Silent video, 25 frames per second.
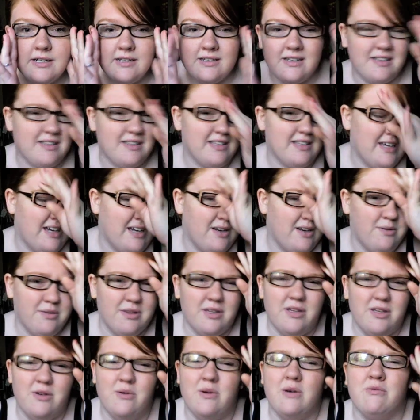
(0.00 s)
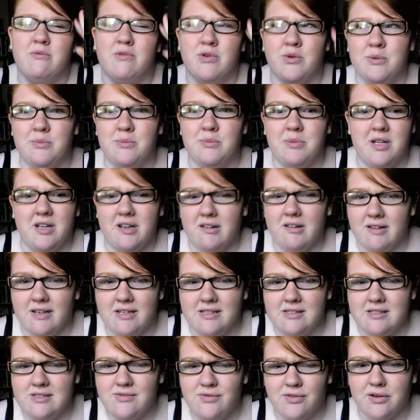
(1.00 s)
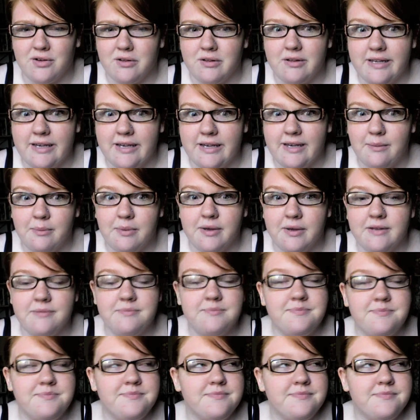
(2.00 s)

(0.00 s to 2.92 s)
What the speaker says: Not that I don't think you can ruin plot lines for Glee, but